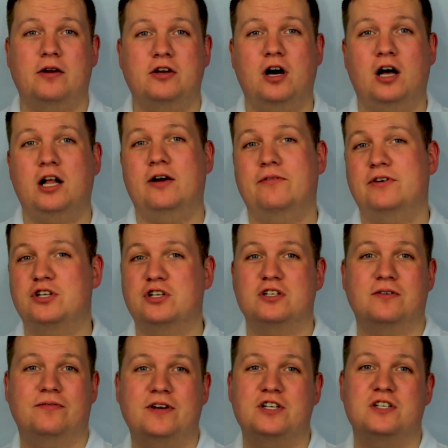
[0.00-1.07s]
colour vision
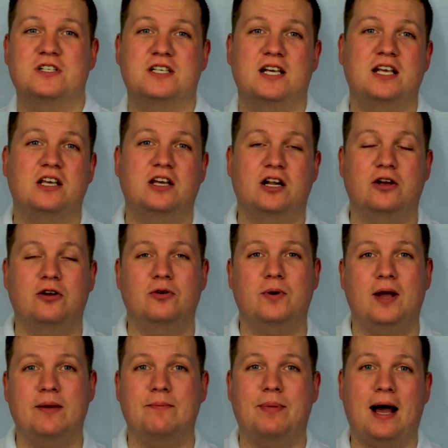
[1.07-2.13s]
deficiency going to
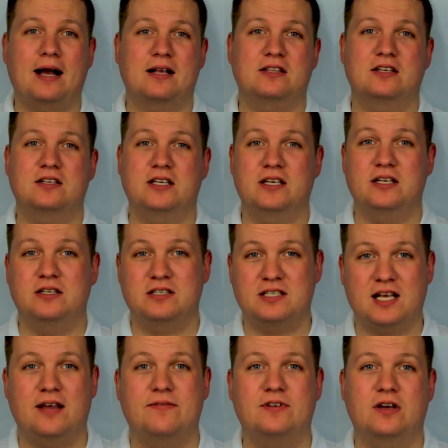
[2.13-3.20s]
impact the
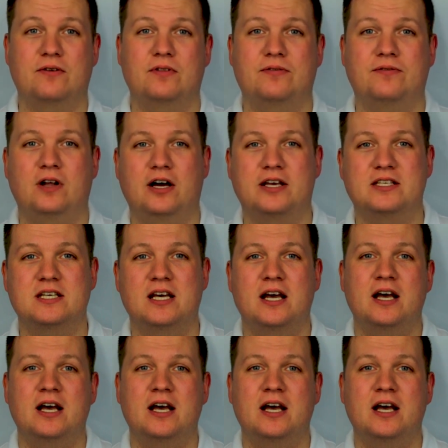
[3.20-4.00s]
safety of the flight?